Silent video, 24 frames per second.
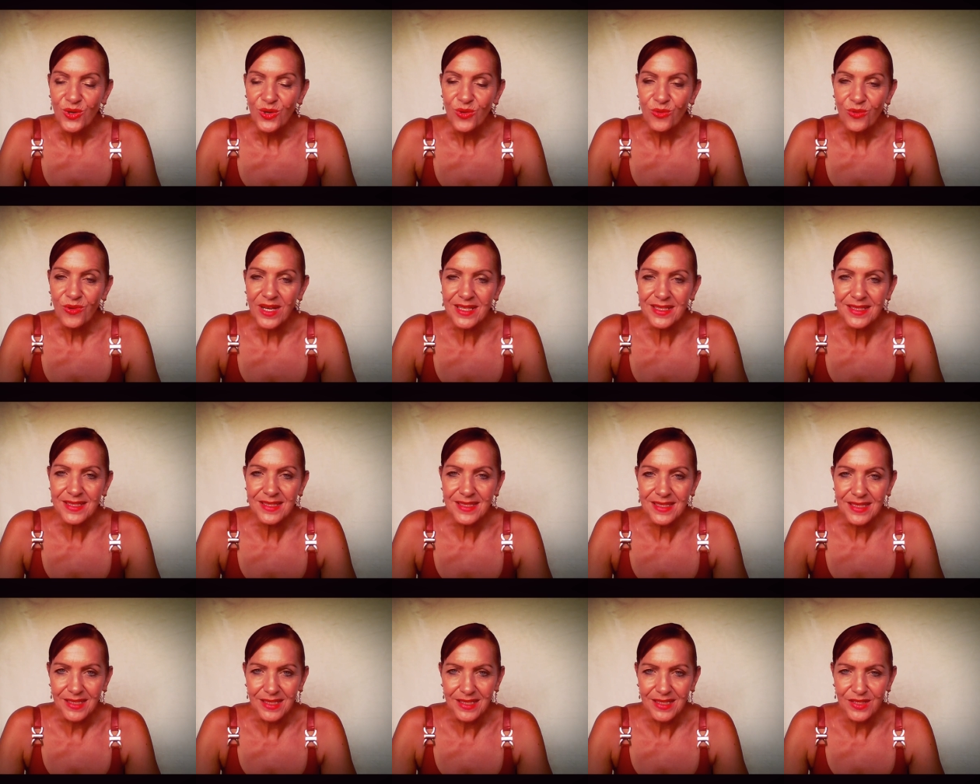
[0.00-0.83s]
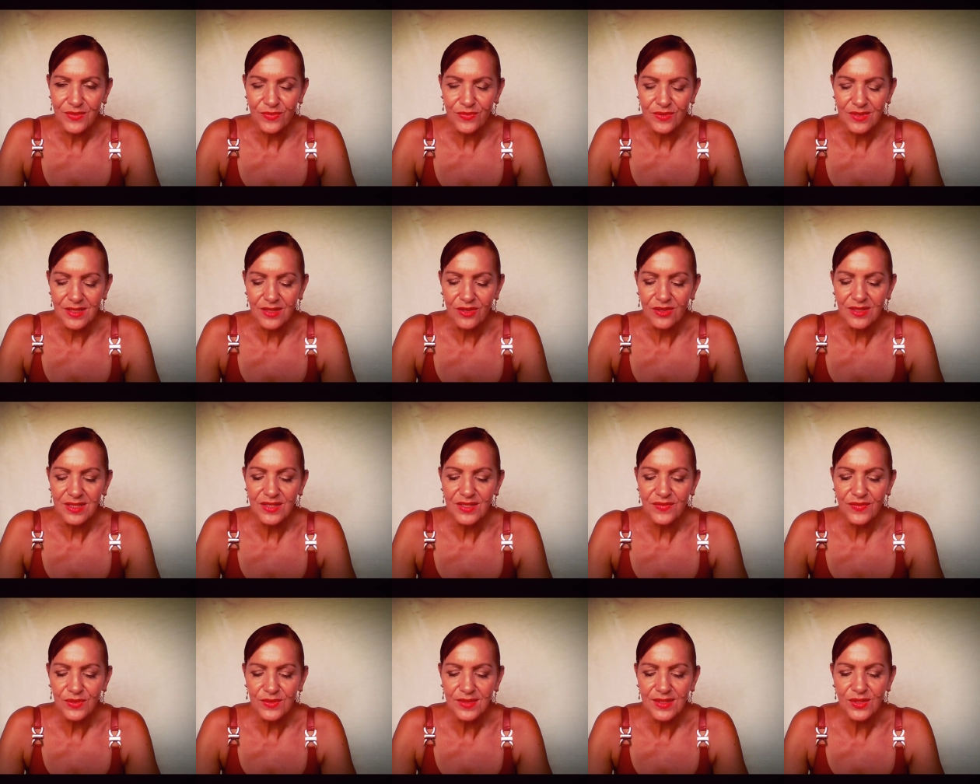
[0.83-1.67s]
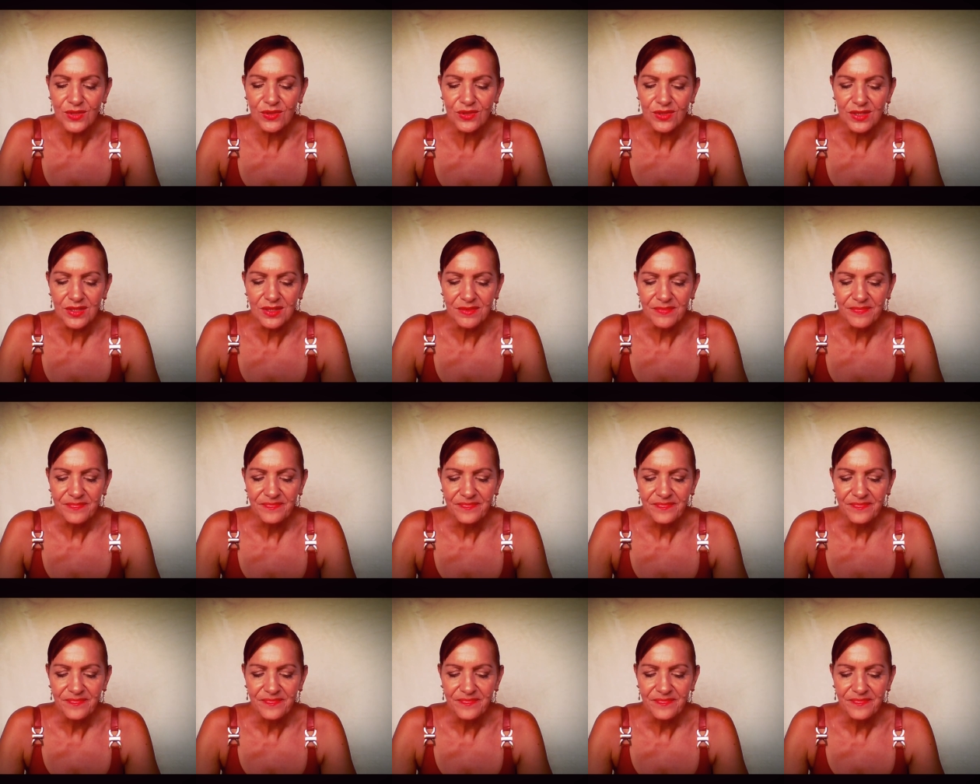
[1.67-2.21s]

Rest in this for as long as feels good